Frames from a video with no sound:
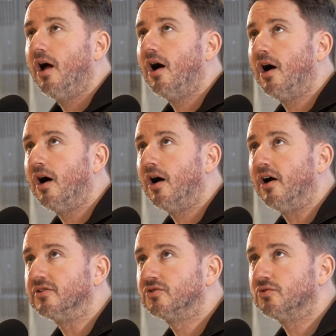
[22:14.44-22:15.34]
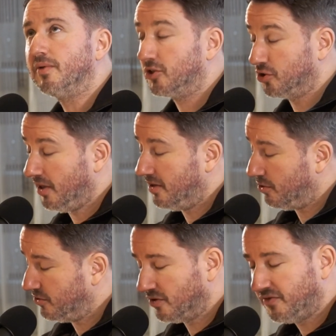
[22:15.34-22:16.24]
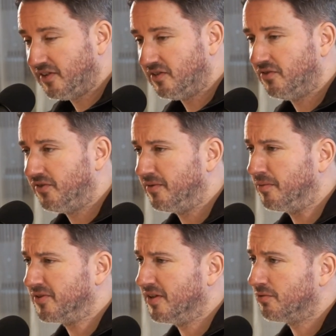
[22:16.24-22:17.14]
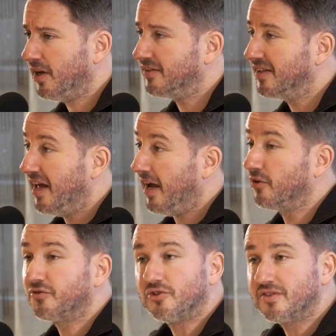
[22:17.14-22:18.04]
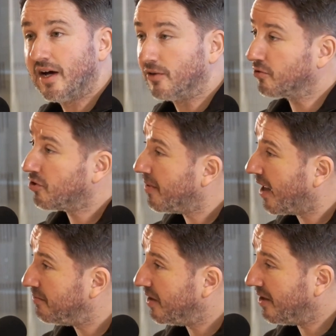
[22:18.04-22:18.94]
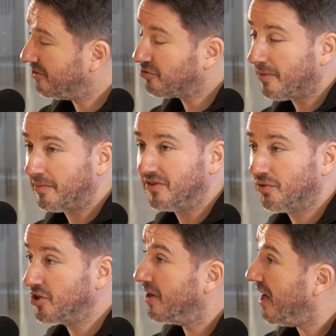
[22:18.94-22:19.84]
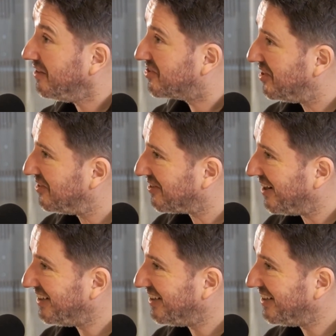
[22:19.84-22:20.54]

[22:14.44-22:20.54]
to make sure that they also face this 50% rate. And of course, now the Trump administration hates it, right?